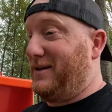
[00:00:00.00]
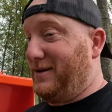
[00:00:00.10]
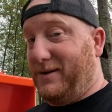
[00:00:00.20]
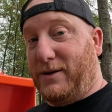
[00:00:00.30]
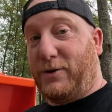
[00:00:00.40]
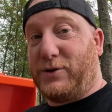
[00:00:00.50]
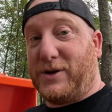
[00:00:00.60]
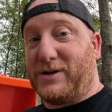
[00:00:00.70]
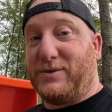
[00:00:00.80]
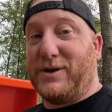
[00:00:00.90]
little
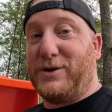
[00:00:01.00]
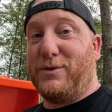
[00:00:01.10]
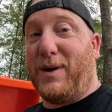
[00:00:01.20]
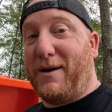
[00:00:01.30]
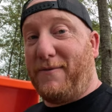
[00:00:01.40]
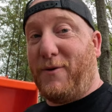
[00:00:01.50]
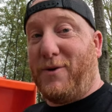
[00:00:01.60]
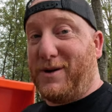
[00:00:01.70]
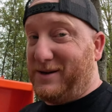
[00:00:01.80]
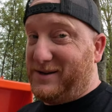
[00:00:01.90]
tricks with the
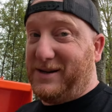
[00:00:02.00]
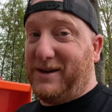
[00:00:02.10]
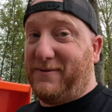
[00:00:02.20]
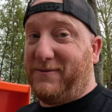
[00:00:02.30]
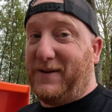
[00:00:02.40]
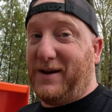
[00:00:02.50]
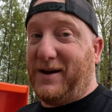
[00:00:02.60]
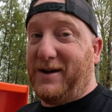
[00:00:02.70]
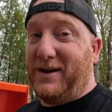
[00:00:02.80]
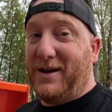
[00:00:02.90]
2x4 and see if
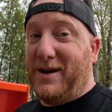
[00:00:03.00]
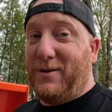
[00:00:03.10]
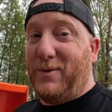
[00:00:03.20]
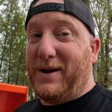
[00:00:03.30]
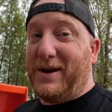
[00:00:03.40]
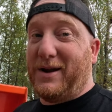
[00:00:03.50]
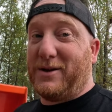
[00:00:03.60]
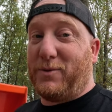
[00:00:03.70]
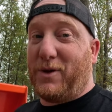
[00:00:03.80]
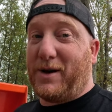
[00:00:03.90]
uh, we can get it
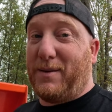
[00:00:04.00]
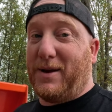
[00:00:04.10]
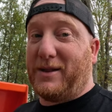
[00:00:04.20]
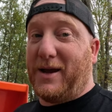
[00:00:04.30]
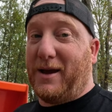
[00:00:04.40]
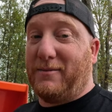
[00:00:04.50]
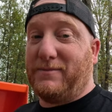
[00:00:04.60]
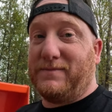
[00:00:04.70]
to work. How about that?